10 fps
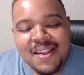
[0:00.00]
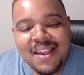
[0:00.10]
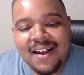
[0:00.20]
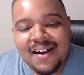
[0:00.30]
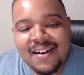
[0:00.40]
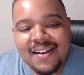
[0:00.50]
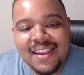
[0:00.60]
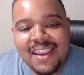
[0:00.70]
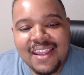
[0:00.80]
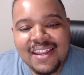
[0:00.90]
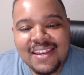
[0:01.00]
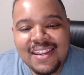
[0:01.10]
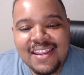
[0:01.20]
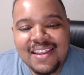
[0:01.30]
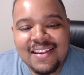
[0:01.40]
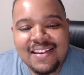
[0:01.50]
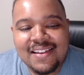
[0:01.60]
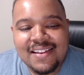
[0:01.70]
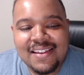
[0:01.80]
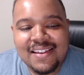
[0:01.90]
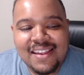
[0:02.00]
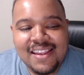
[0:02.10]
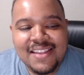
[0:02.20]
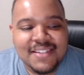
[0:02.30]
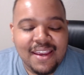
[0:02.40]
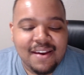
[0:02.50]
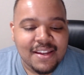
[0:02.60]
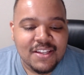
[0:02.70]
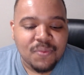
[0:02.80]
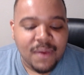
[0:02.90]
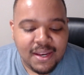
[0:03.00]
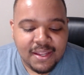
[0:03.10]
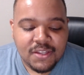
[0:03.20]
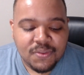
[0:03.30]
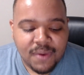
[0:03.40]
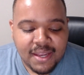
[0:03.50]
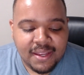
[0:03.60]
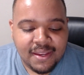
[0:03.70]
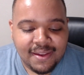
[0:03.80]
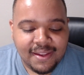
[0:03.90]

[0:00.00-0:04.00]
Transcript: and he's there and he's waiting,